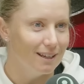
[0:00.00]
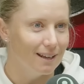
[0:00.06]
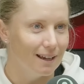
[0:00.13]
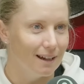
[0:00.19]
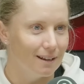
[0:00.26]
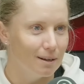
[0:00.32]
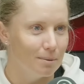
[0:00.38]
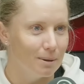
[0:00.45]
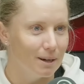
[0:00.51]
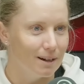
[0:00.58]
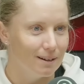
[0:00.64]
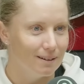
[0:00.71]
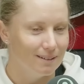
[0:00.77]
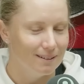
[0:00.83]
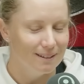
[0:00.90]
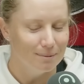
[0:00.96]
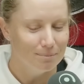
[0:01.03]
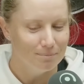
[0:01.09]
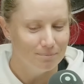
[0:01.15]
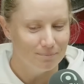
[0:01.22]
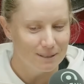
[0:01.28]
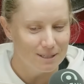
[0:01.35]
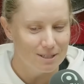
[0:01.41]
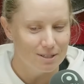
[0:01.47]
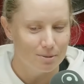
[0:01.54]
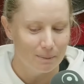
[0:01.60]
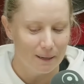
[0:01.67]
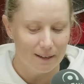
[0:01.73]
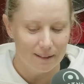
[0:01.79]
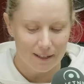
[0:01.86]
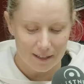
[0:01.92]
to get out and about and
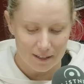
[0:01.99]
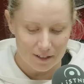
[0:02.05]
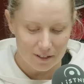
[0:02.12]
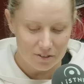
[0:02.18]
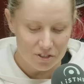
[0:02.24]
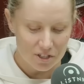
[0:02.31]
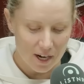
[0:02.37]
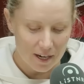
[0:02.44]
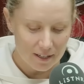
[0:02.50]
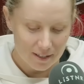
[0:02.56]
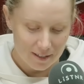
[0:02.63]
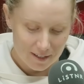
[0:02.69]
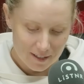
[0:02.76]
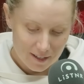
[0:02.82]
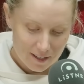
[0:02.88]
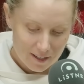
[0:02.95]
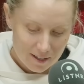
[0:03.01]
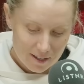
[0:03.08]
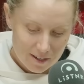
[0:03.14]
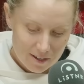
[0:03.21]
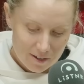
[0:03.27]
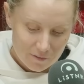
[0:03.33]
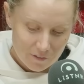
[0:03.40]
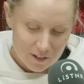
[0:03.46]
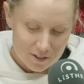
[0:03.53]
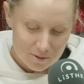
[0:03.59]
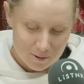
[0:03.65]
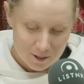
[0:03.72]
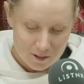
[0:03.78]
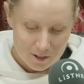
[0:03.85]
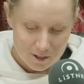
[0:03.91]
participate in that. I know Jake
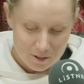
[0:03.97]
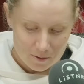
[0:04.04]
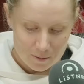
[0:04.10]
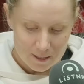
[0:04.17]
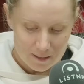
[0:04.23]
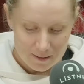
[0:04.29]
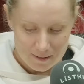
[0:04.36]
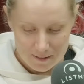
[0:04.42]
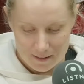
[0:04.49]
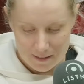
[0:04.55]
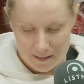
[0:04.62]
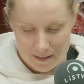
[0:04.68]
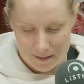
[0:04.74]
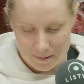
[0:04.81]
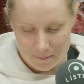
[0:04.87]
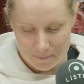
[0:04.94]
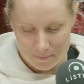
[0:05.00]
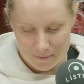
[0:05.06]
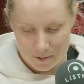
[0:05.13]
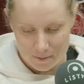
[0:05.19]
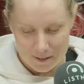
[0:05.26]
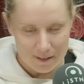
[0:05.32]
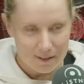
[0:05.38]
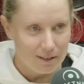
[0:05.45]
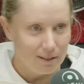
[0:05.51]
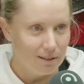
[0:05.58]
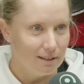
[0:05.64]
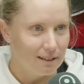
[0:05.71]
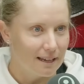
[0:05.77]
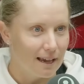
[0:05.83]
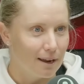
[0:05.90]
Fraser McGurk went to one of the
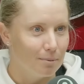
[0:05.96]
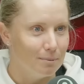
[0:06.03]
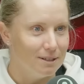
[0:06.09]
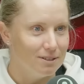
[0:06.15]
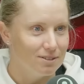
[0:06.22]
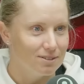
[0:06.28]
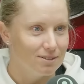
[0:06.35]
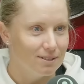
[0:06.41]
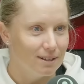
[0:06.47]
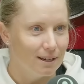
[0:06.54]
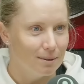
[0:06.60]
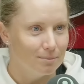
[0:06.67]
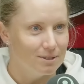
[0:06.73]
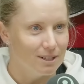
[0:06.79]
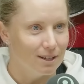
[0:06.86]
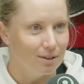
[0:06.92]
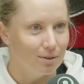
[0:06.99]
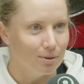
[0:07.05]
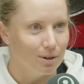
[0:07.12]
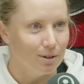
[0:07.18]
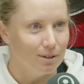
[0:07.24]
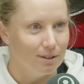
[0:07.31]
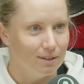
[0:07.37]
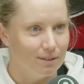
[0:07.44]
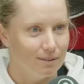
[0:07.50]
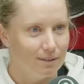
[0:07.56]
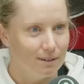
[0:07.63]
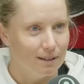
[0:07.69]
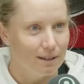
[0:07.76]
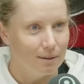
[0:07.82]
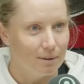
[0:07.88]
little academies down the road
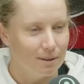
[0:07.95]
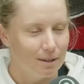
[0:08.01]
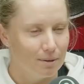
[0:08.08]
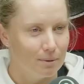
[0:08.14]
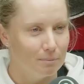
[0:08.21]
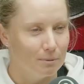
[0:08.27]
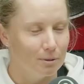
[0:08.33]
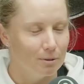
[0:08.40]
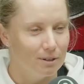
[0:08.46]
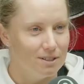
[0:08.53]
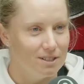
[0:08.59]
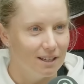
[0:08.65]
I think when we were in